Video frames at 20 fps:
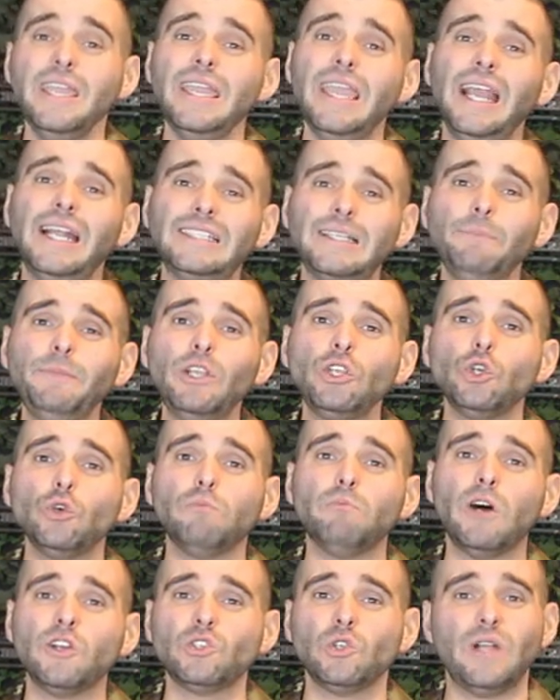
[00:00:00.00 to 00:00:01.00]
except that your
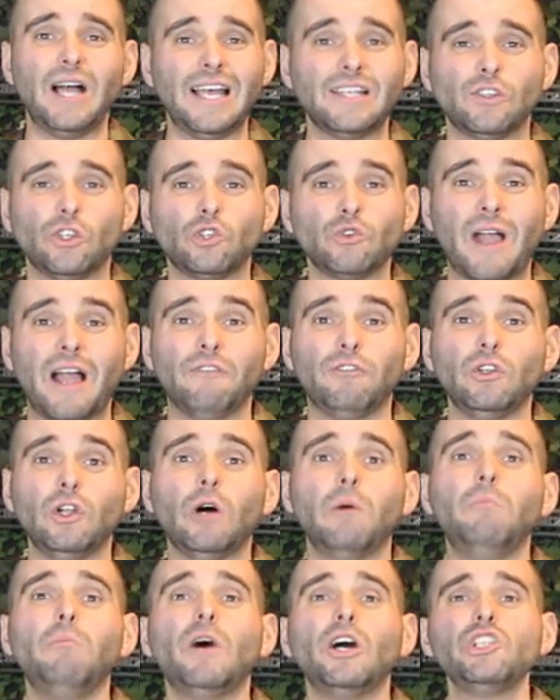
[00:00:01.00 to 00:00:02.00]
muzzle has to travel
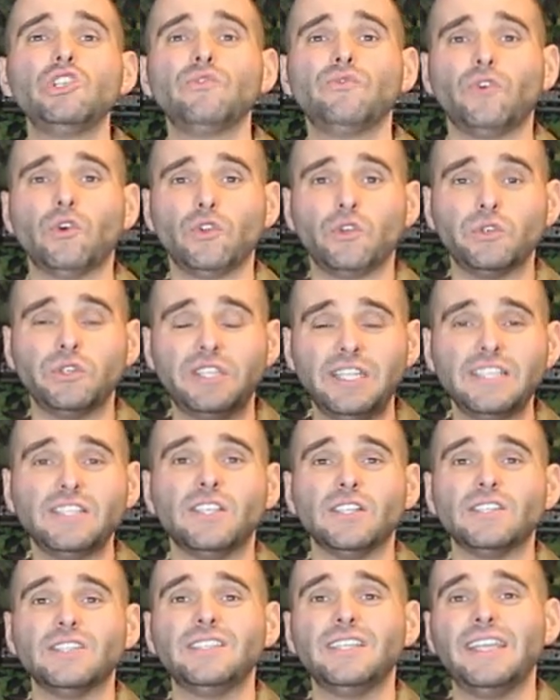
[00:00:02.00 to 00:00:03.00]
a much further
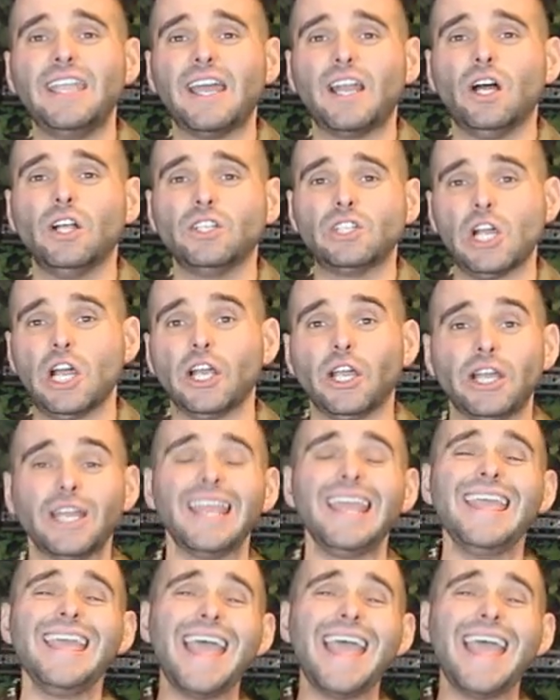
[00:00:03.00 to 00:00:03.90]
distance to get on target.